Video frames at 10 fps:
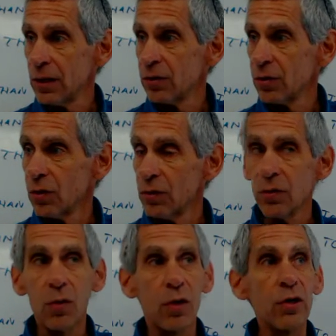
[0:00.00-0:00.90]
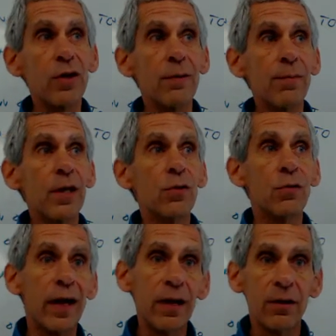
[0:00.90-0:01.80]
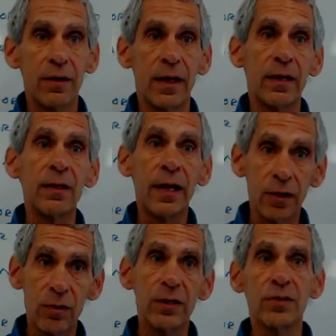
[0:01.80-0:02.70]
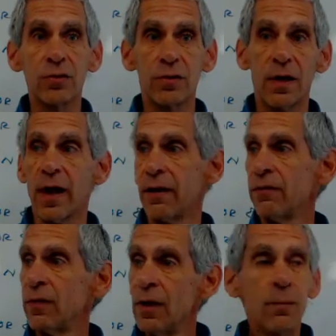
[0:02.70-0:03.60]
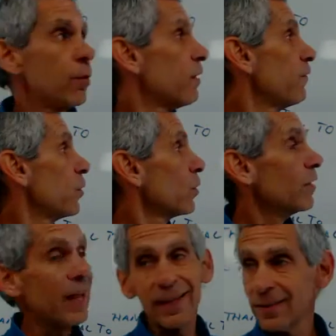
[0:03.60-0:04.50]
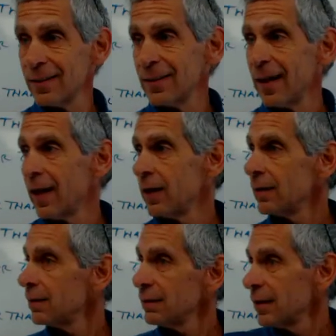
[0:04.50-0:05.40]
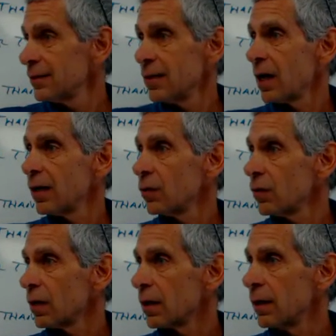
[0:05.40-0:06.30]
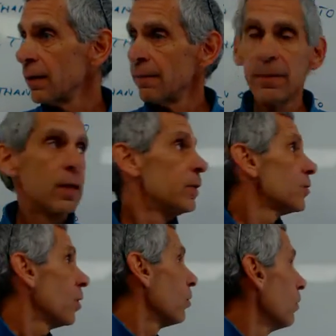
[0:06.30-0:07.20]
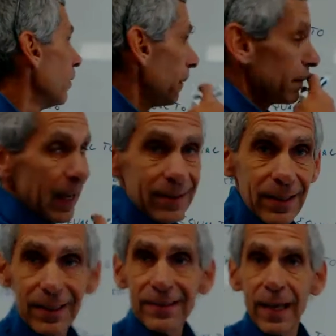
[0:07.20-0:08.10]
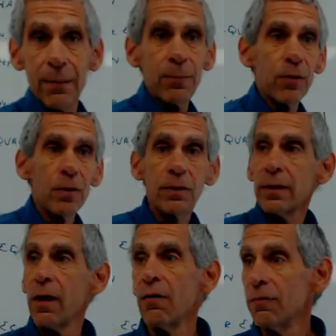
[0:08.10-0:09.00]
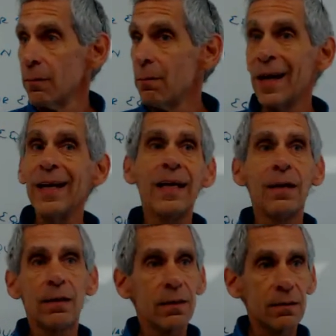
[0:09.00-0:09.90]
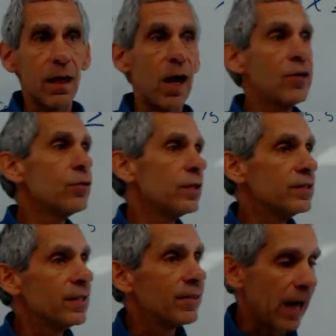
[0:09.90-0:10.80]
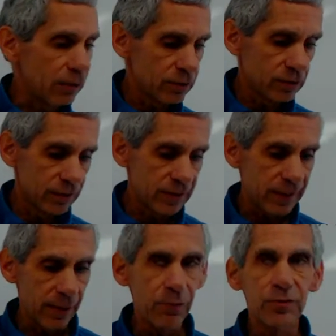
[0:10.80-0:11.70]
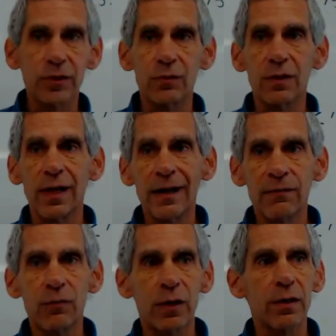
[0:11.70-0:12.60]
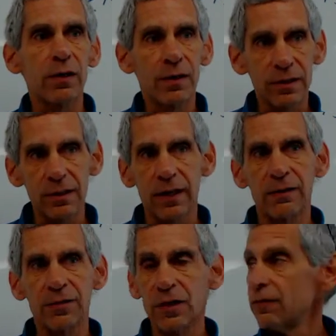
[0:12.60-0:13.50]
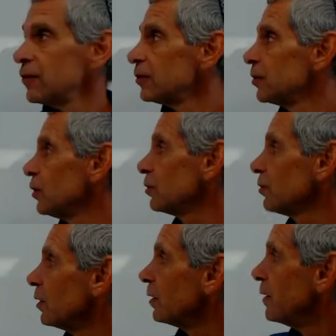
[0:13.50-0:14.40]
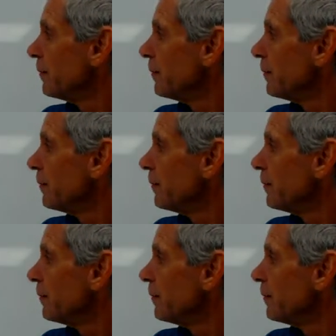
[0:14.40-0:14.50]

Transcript: years old, or you can be greater than, and you can still drive. But if you're less than that, it's not going to work. So that's an example of many hundreds and thousands of examples in real life where this kind of stuff is useful.